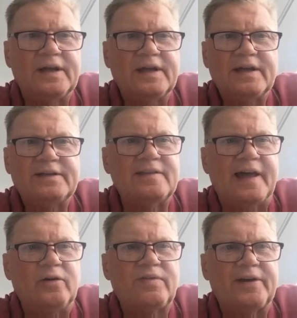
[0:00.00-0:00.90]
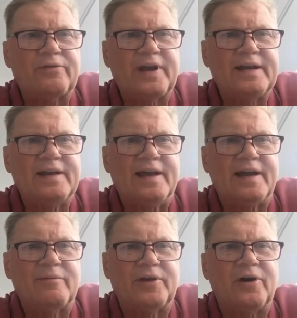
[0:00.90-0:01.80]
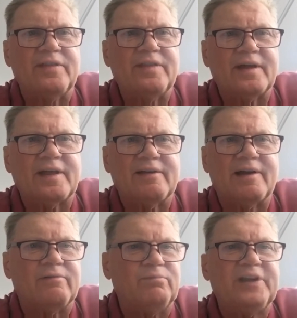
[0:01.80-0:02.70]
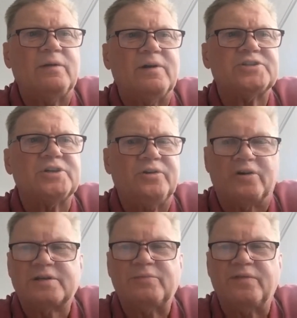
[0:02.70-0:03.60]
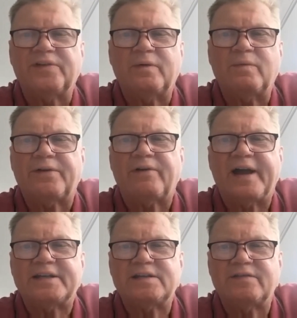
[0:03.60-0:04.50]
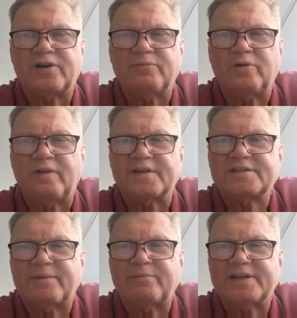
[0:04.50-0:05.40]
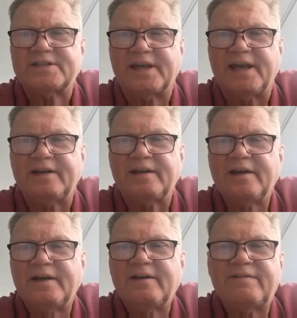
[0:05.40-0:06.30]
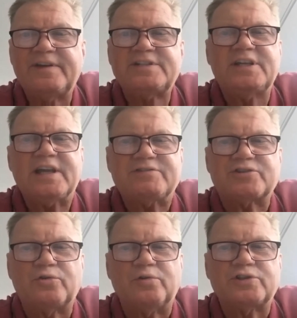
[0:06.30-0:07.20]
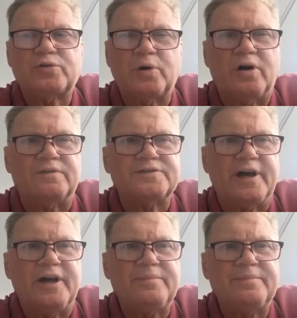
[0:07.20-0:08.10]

didn't they? They ran behind a million to 1 shot, knocked them off in the one race. You've got them all in the same race again. Fisticuffs drawn 12, Tobe.